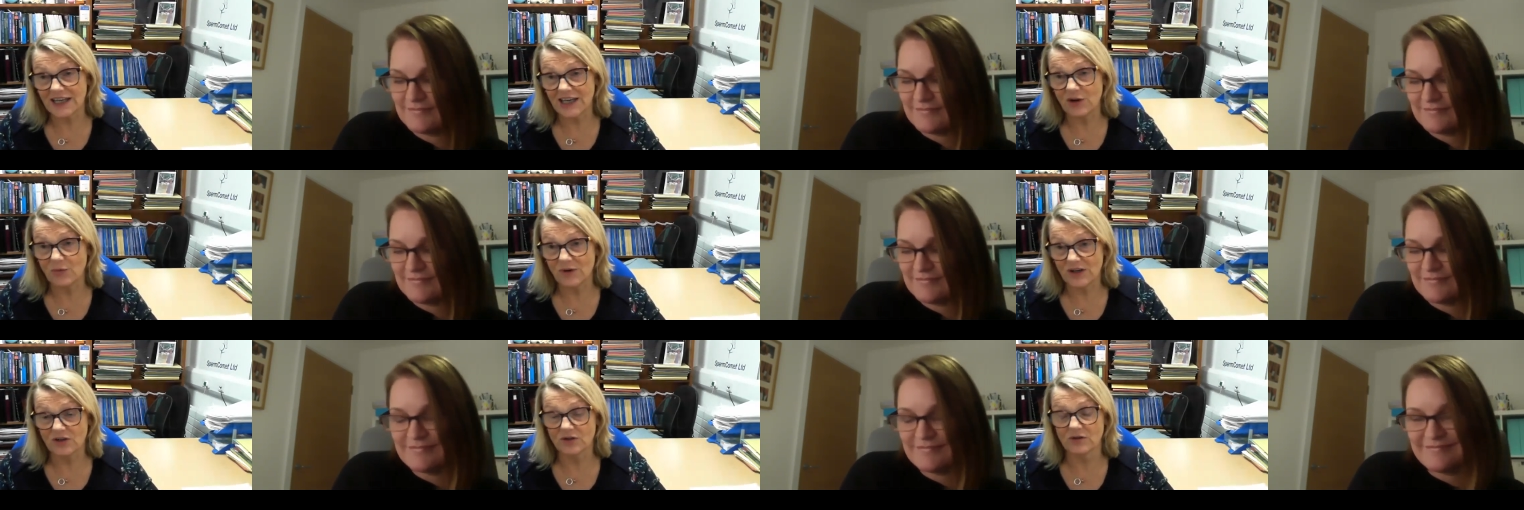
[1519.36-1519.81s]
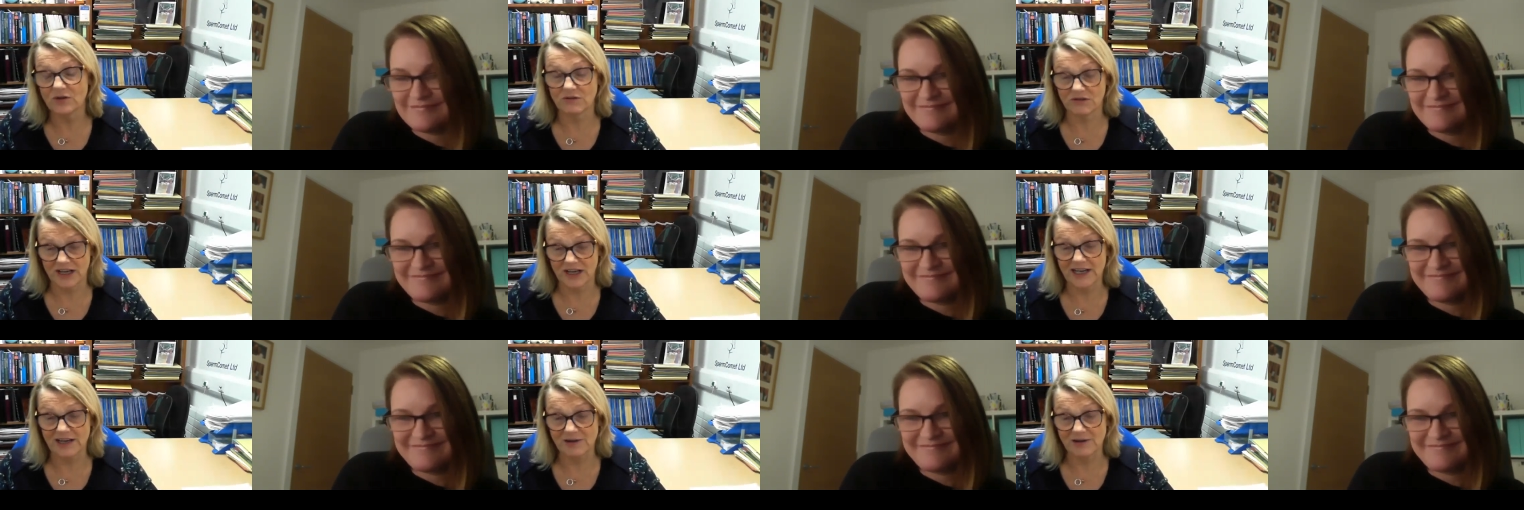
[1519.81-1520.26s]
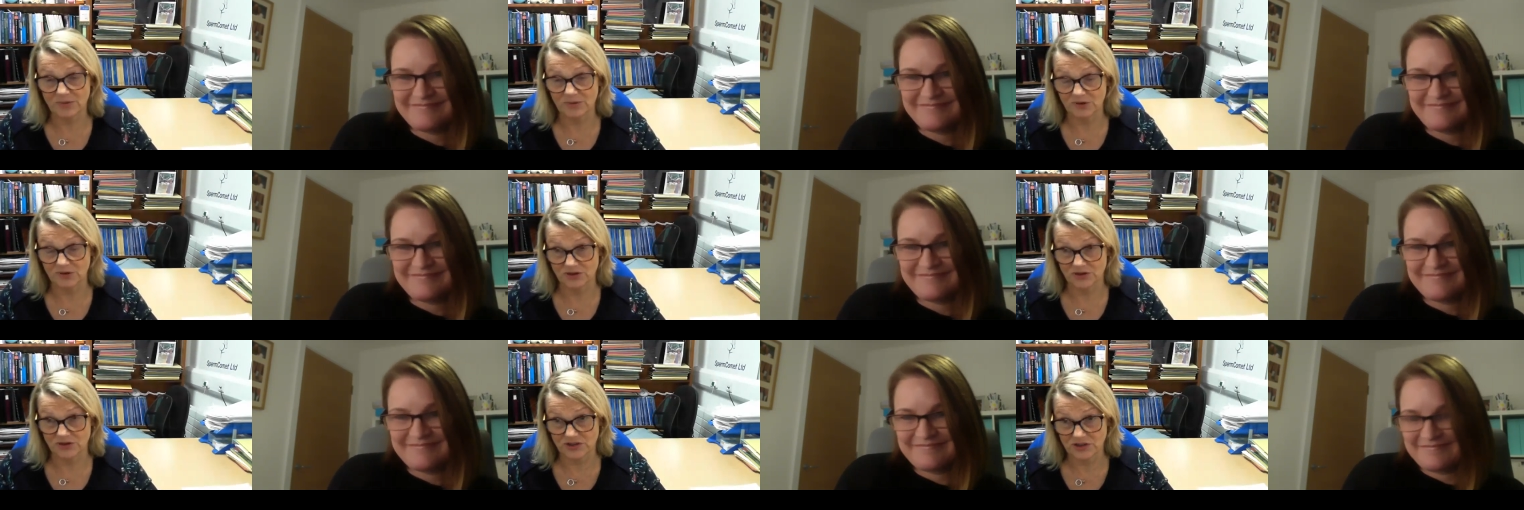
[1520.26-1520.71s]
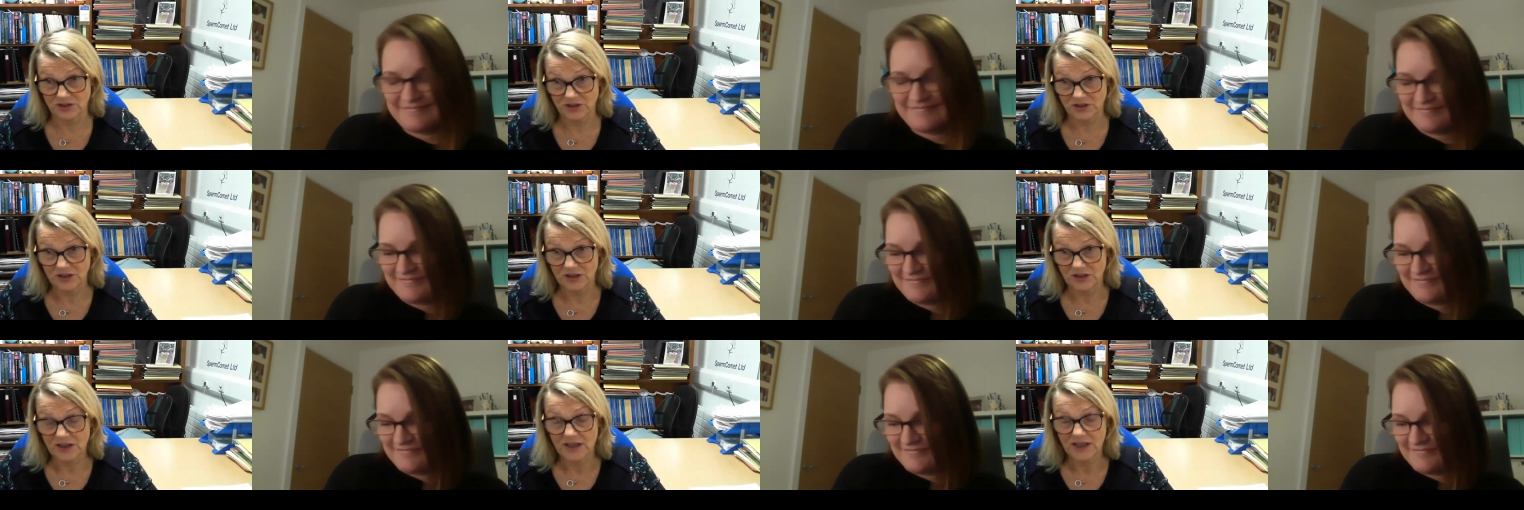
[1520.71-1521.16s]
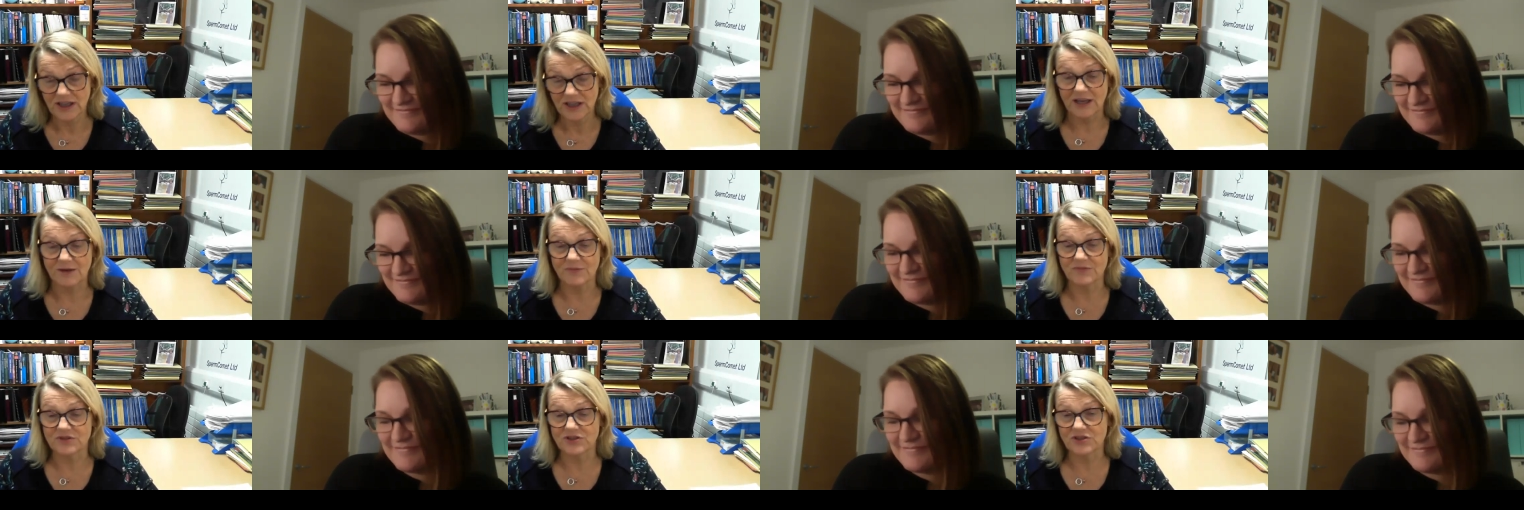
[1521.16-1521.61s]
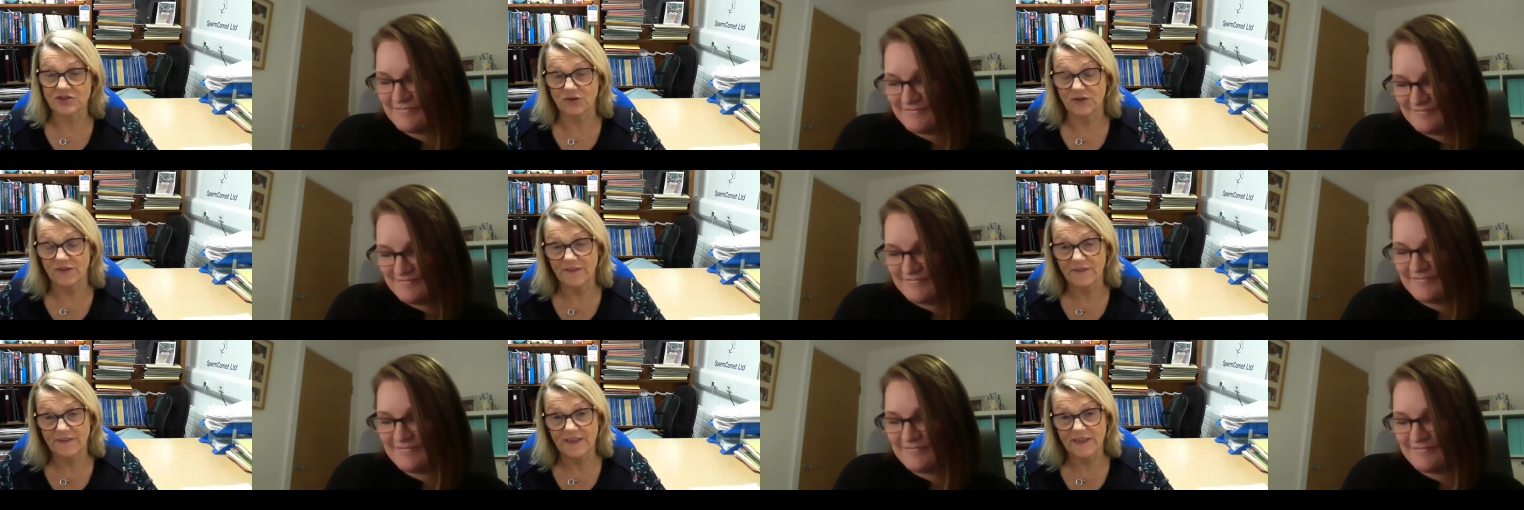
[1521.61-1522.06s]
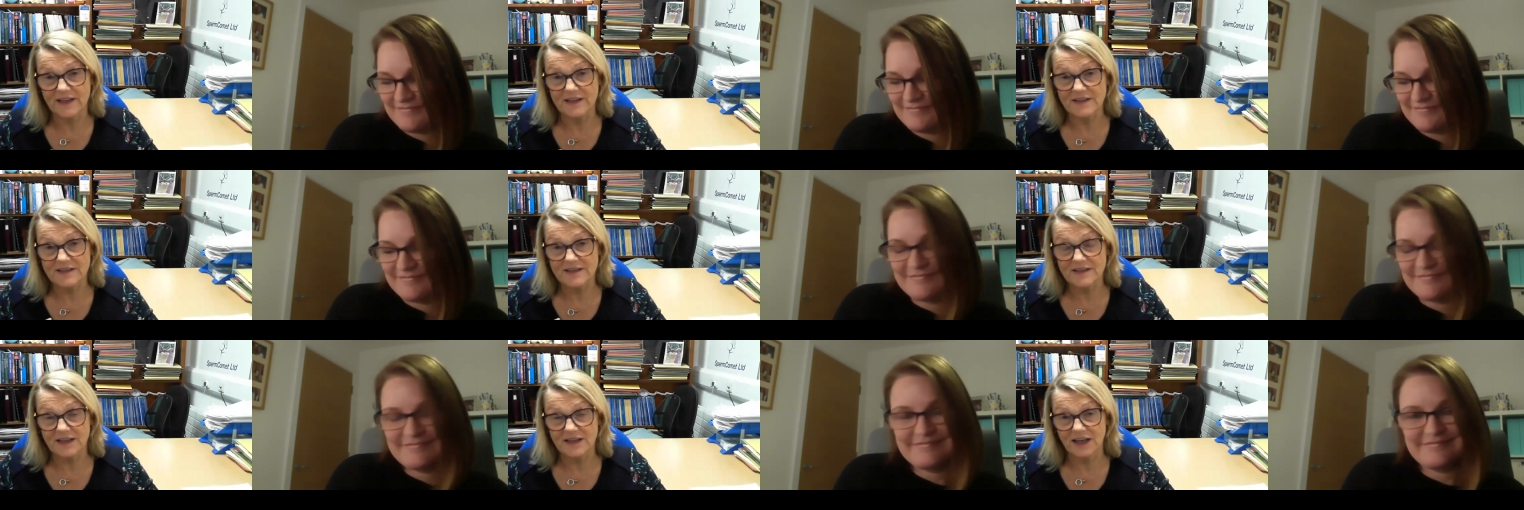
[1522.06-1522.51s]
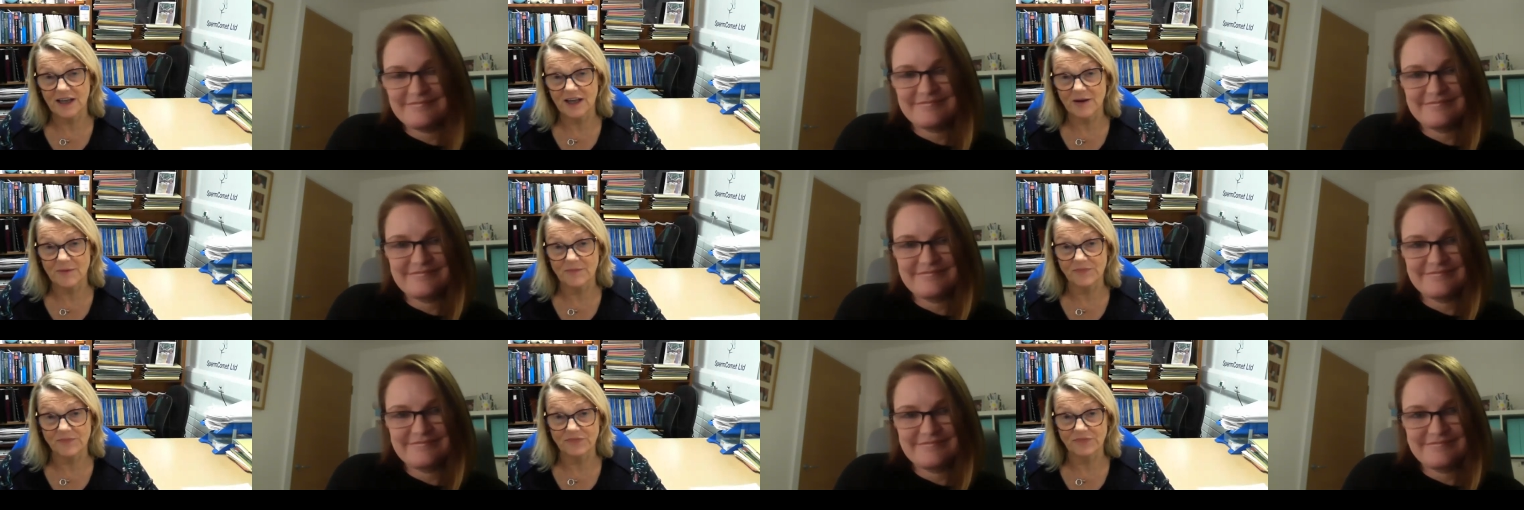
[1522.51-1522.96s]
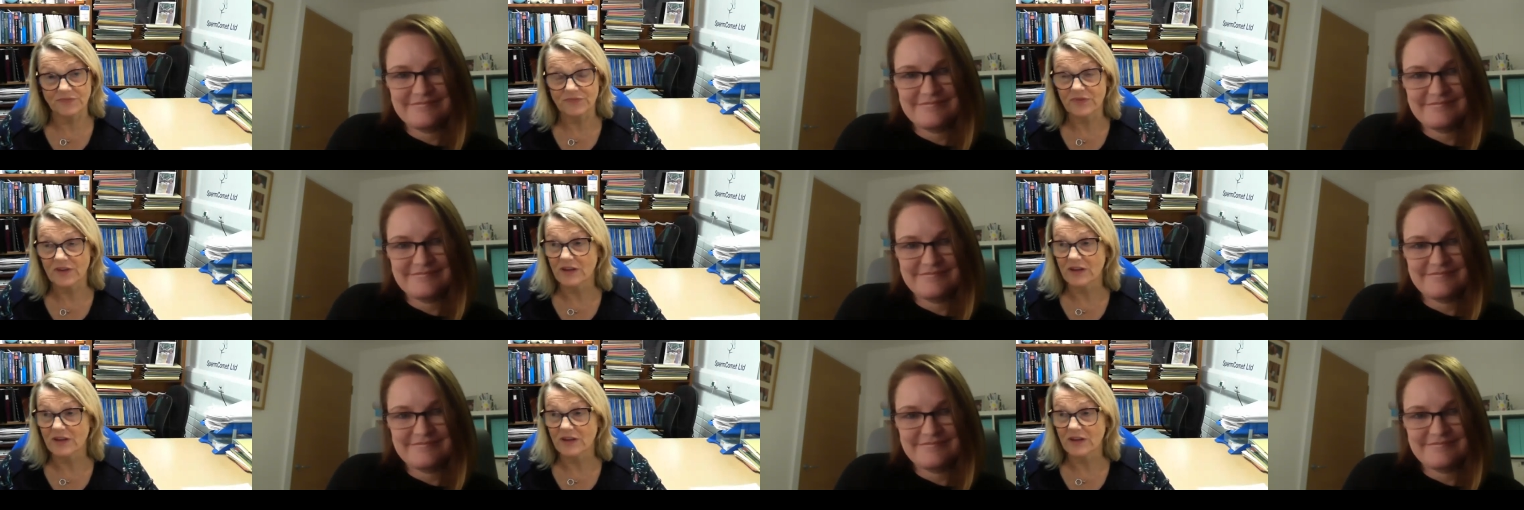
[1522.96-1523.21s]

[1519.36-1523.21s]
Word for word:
Speaker 1: E, we know are really important. Um, so that's um,